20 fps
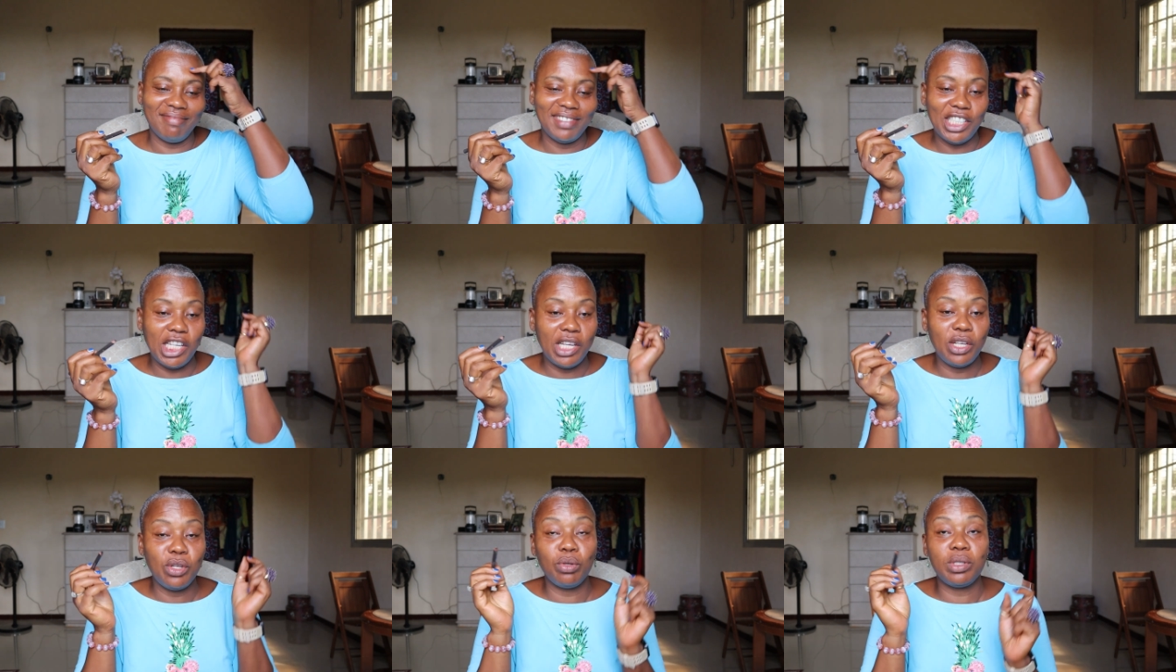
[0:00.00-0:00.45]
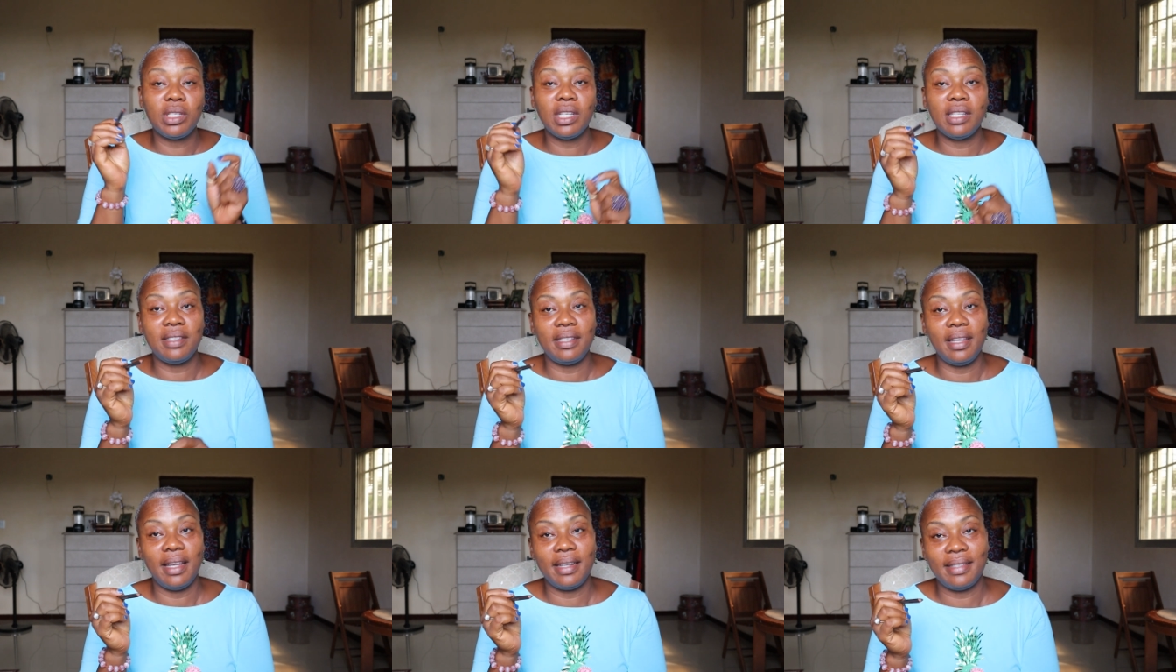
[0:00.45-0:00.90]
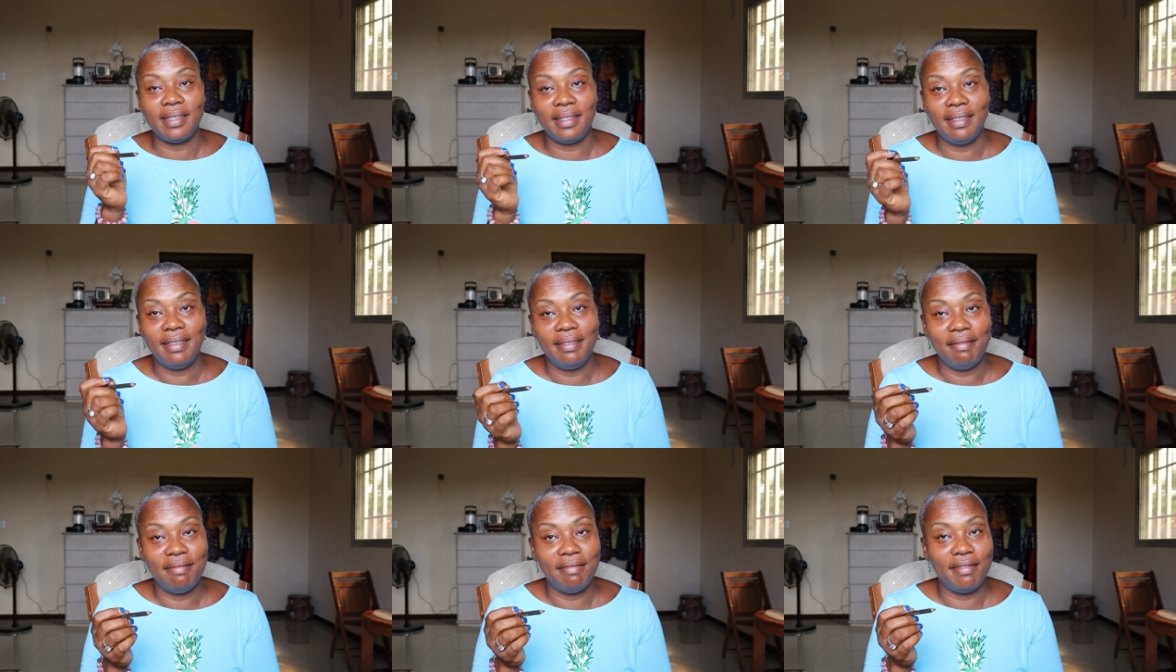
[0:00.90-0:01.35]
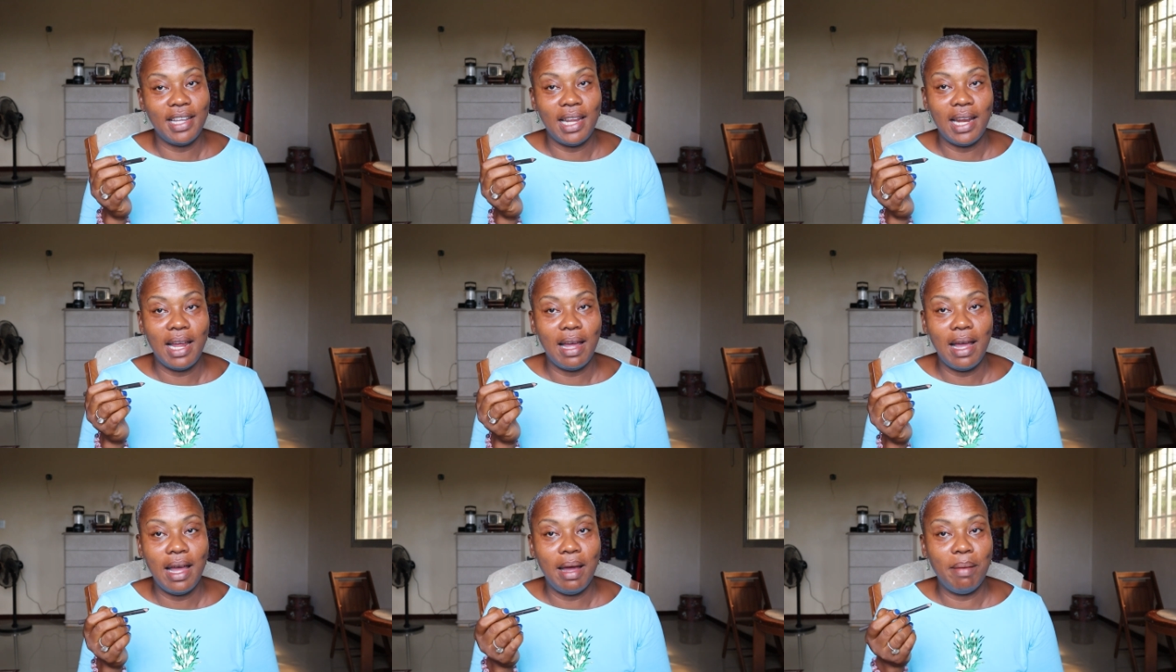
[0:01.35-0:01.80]
she noticed yet
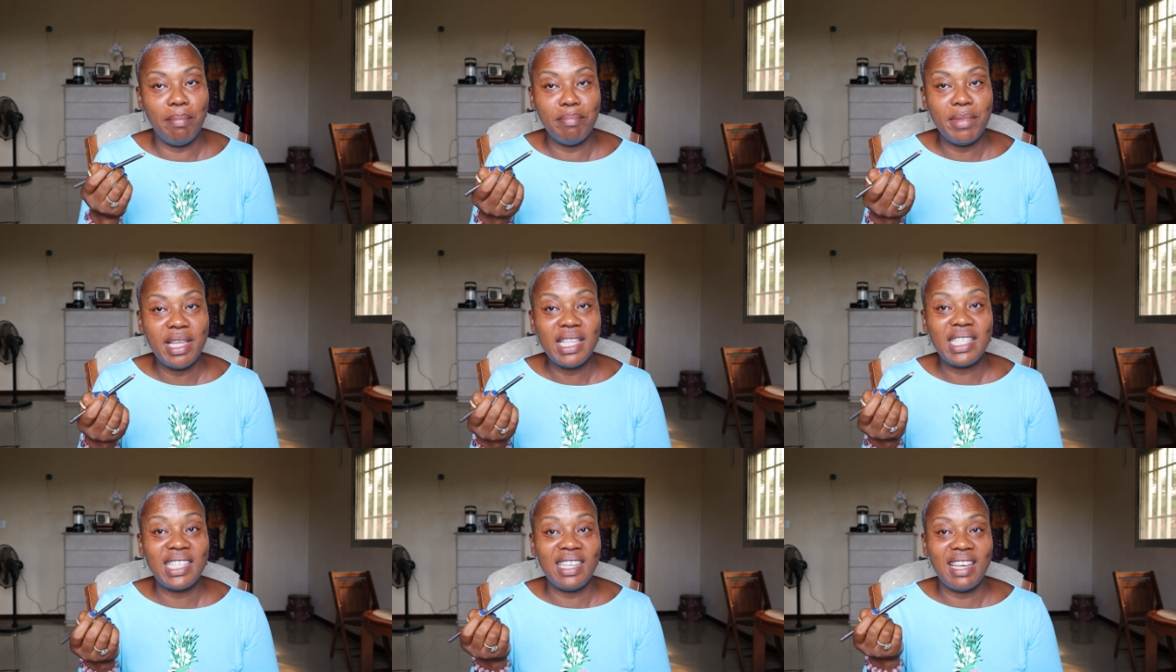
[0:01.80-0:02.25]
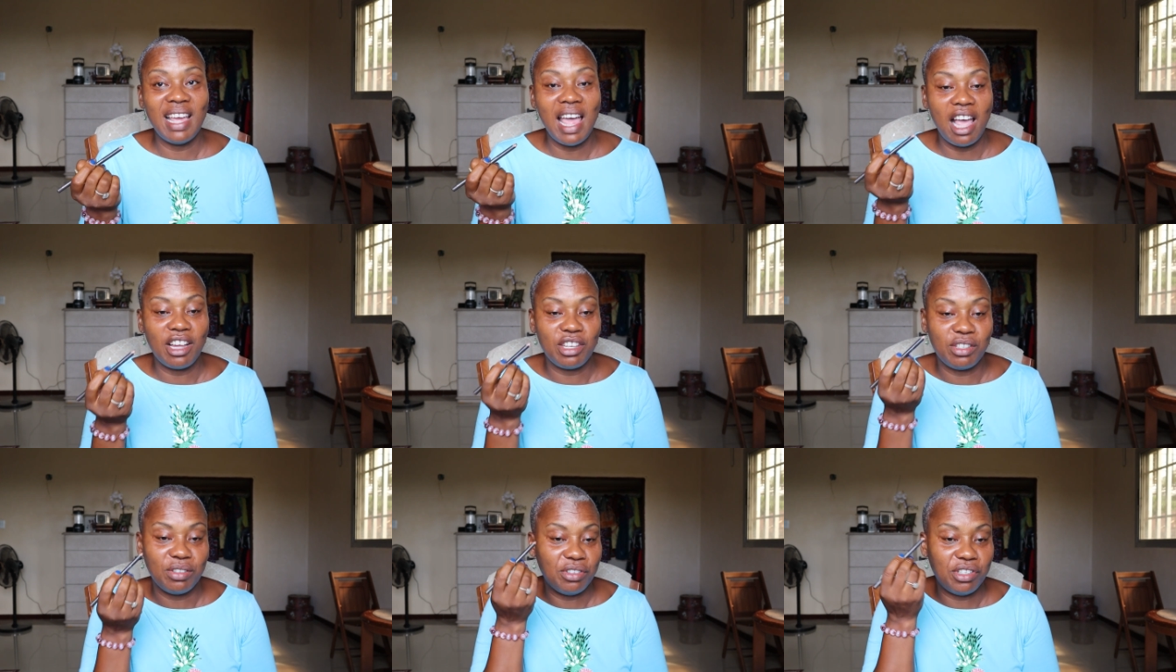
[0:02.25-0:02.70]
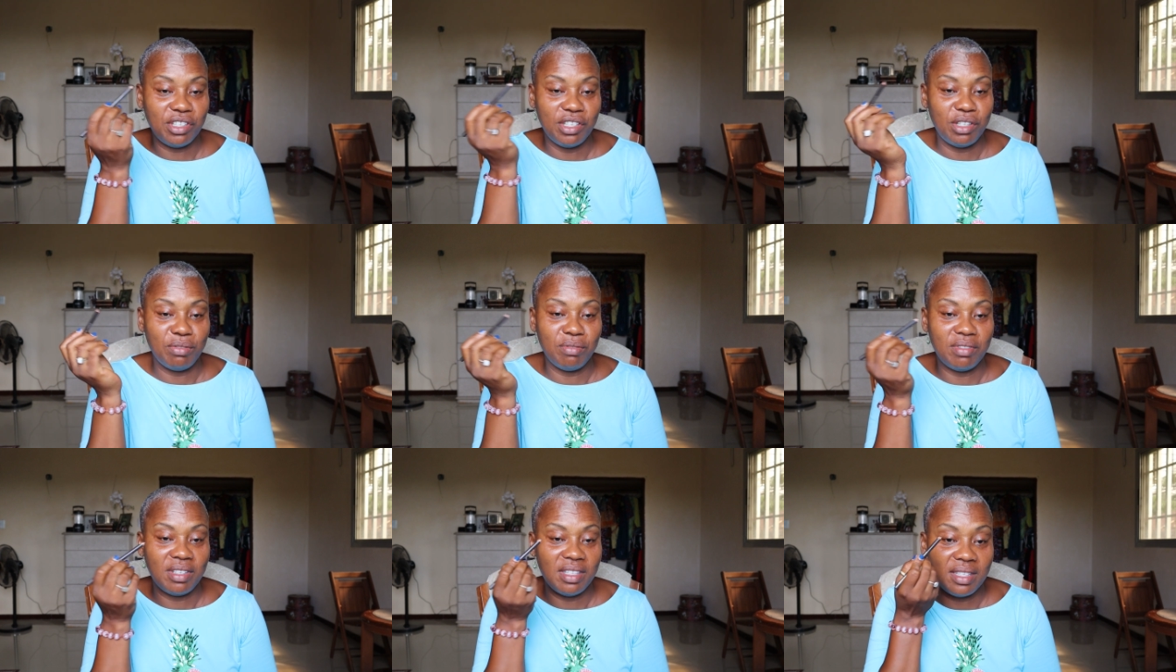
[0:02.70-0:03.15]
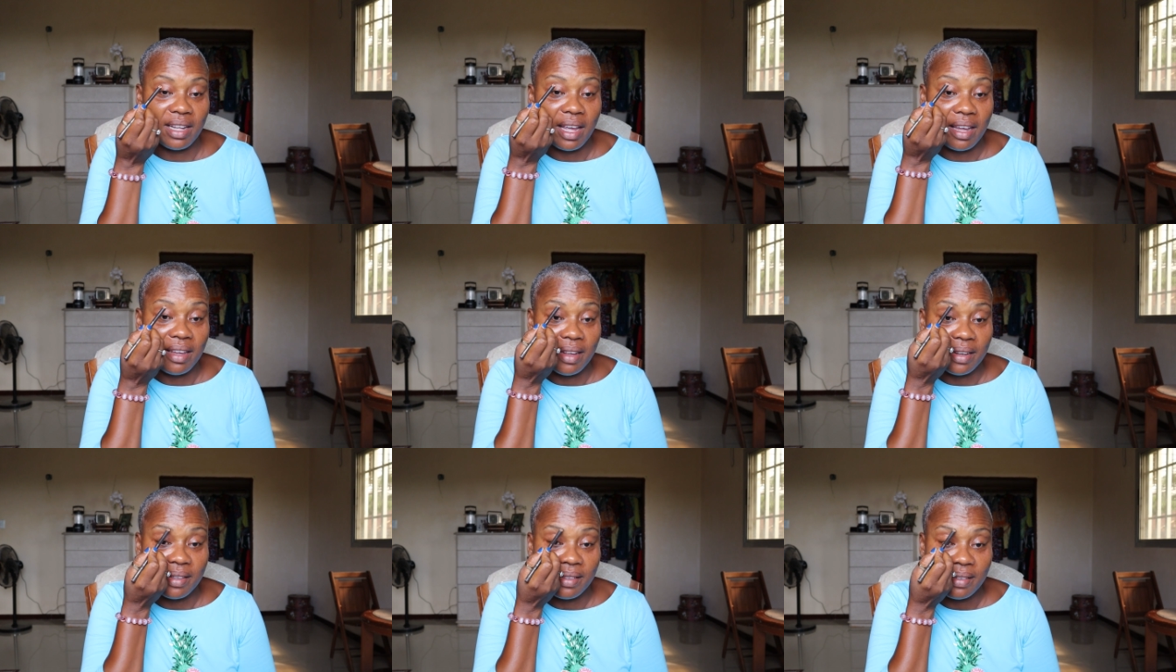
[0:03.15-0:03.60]
that I am missing Asha. She noticed
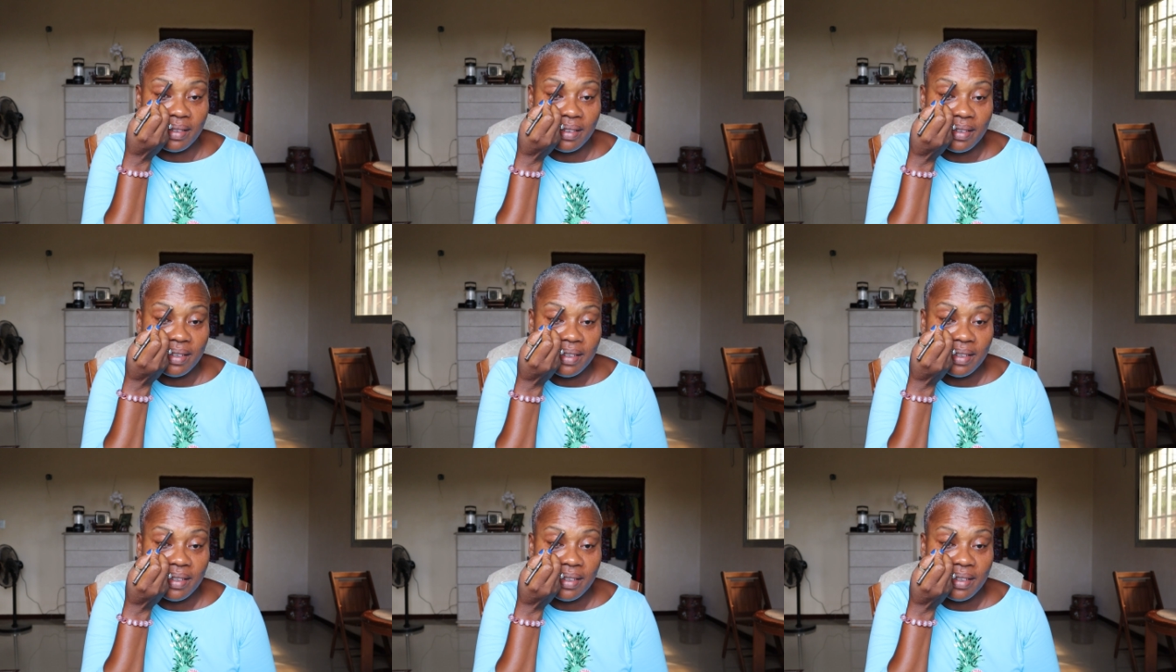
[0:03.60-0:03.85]
that yet.